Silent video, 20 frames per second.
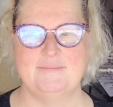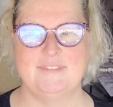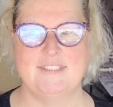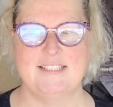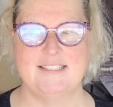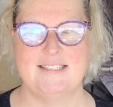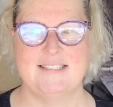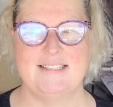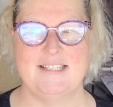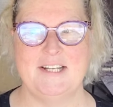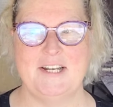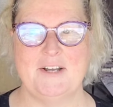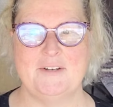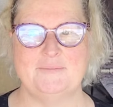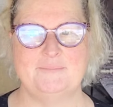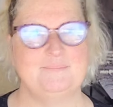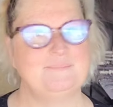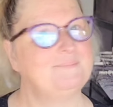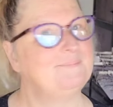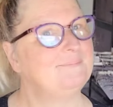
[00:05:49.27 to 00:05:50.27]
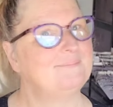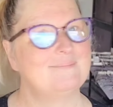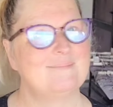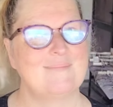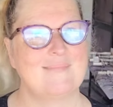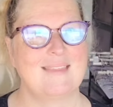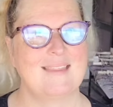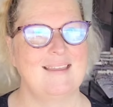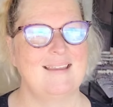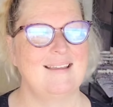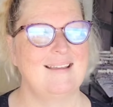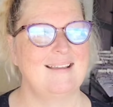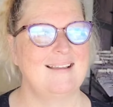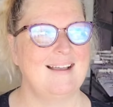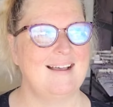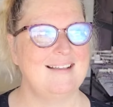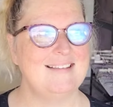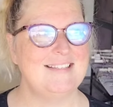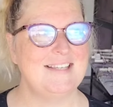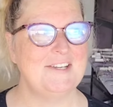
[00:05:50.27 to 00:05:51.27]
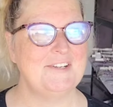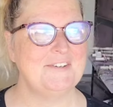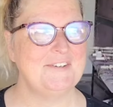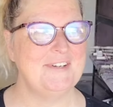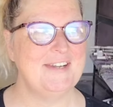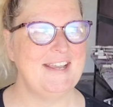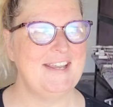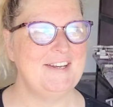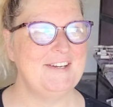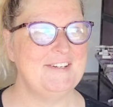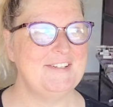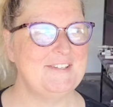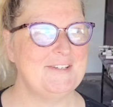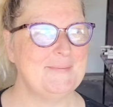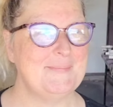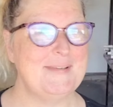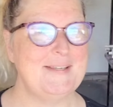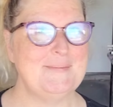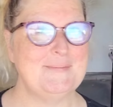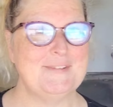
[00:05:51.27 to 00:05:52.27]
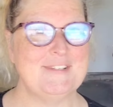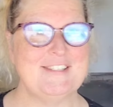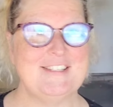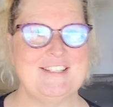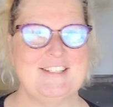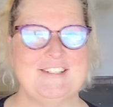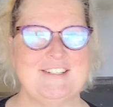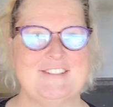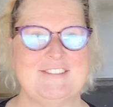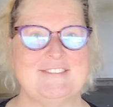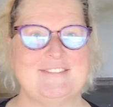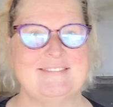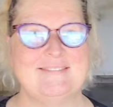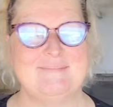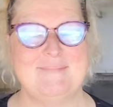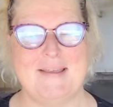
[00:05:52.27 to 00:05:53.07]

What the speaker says: Just, you know, content creators are people too.